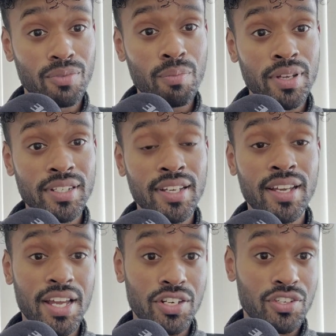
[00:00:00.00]
moment
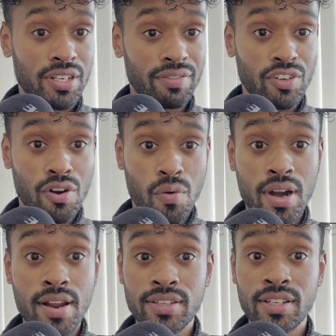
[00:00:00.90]
and shift our
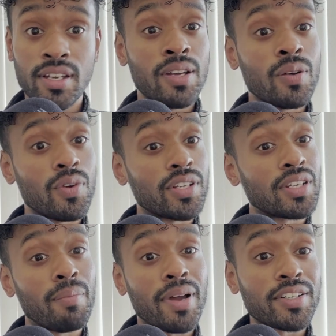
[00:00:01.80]
awareness, we just
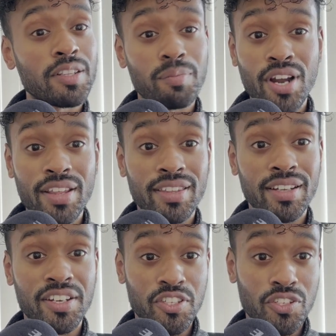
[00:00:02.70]
come back to the breath
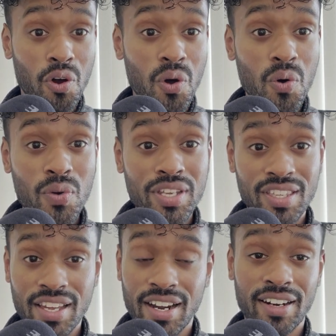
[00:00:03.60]
because it's always
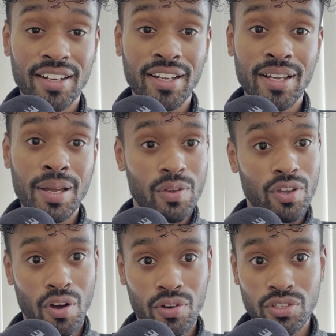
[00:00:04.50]
there. You
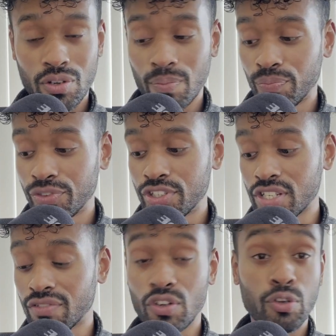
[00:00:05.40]
can also
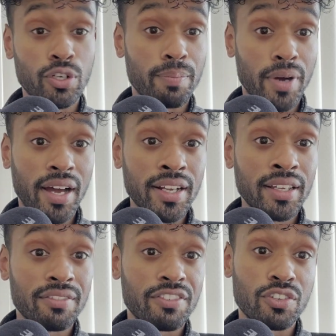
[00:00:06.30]
just feel your
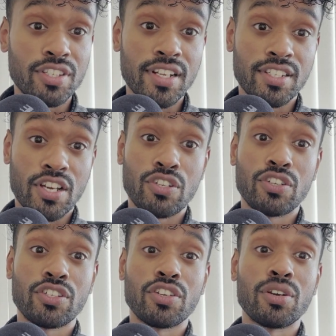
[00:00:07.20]
body, feel
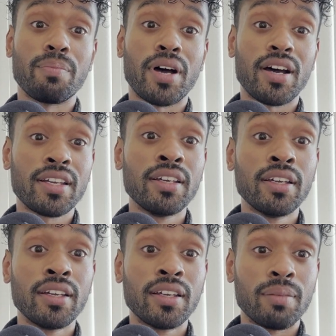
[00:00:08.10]
sensations in your body,
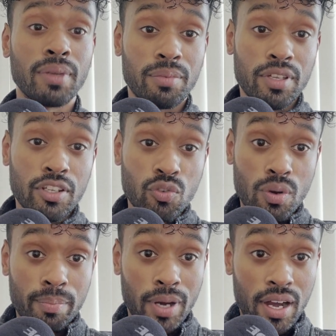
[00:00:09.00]
maybe do
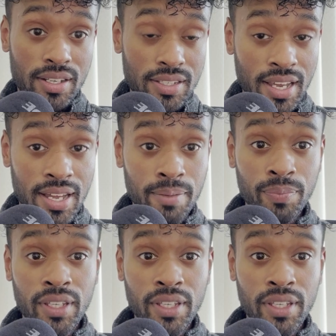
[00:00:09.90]
a body scan.